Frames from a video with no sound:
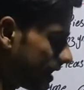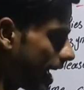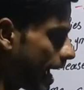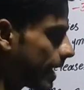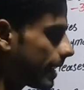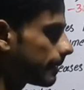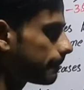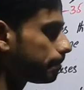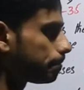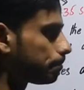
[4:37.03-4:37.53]

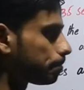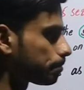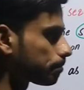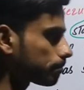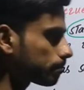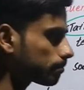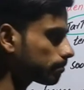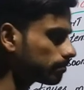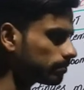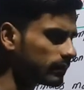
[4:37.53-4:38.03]
that
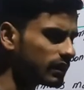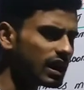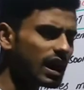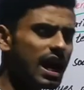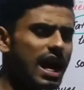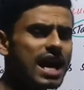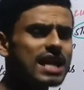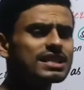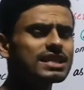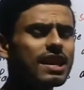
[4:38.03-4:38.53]

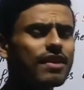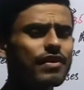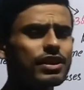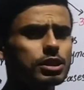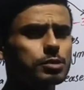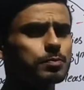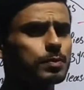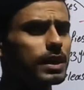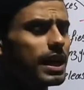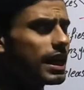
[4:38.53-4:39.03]
as I have
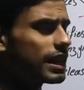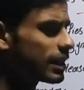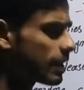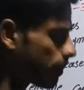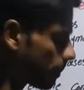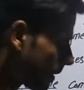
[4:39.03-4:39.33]
explained in the